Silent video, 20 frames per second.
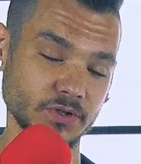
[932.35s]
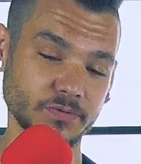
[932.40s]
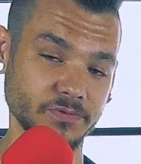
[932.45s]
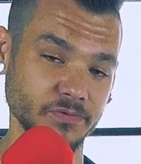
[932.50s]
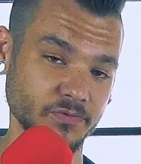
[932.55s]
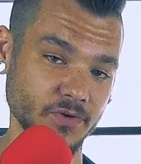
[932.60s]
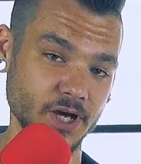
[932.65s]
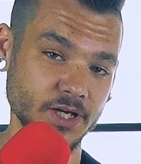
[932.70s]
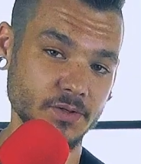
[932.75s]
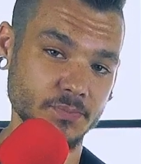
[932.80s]
If you
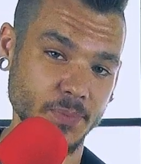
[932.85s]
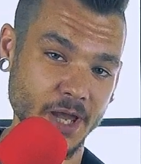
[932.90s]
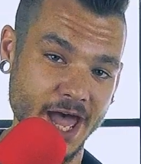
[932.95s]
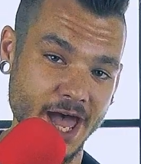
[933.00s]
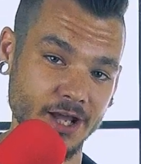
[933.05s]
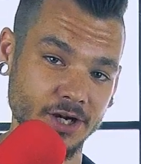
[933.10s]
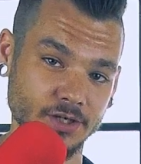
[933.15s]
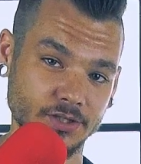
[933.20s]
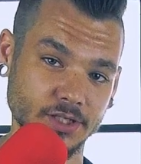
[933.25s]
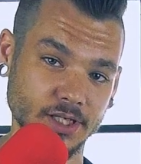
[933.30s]
find a
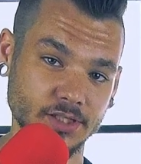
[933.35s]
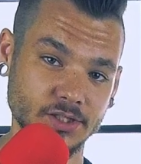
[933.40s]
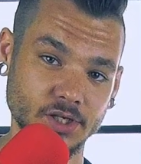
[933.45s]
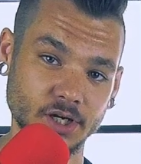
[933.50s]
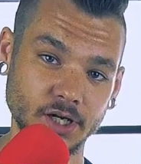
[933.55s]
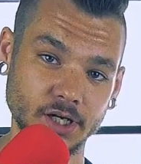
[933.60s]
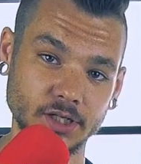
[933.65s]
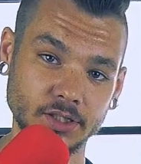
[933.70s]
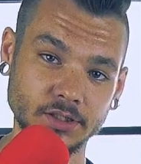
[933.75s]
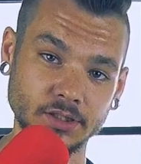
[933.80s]
pattern that's
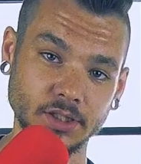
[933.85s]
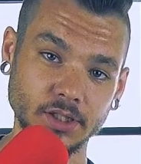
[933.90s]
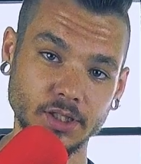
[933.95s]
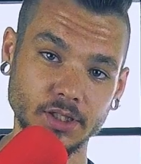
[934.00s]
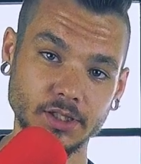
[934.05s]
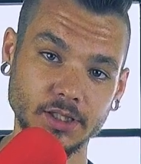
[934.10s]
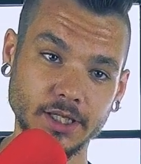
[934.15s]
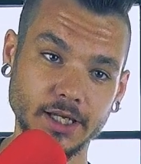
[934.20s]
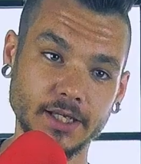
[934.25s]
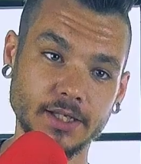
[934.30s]
hard,
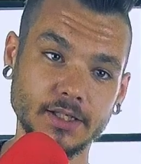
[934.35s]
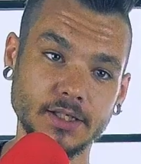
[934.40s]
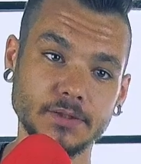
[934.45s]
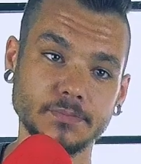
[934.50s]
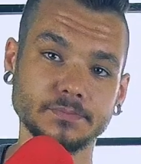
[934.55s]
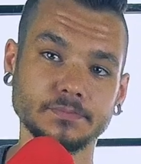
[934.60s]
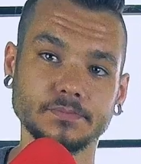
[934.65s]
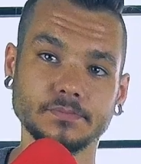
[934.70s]
like,